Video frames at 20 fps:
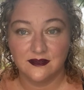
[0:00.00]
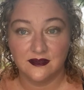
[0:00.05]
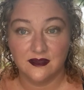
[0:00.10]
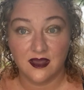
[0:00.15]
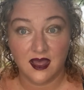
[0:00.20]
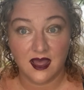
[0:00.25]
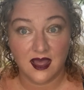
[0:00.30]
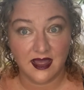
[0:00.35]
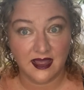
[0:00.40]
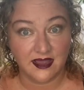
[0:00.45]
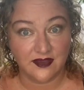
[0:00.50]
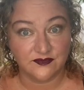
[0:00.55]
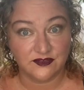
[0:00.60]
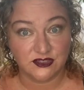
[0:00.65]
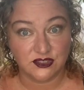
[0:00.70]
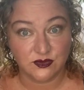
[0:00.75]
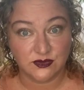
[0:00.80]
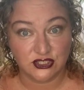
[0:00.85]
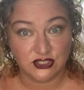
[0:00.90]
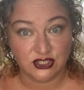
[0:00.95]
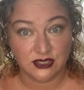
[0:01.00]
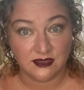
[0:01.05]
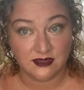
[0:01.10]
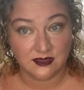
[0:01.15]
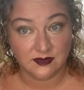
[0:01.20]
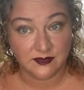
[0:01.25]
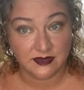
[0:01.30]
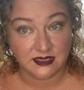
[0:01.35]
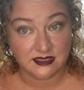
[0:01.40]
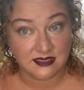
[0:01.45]
I have to do it gently
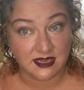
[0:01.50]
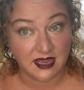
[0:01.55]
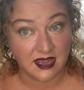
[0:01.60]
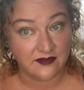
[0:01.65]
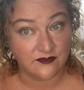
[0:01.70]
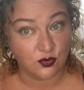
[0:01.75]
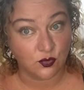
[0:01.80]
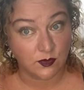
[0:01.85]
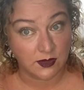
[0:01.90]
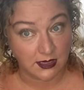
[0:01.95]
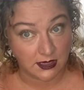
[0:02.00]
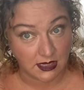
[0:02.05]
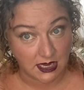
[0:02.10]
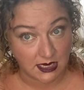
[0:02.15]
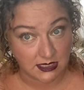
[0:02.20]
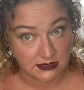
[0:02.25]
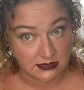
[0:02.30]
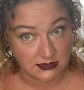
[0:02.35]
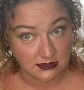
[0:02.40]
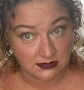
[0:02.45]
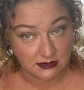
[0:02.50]
because I have a ring light.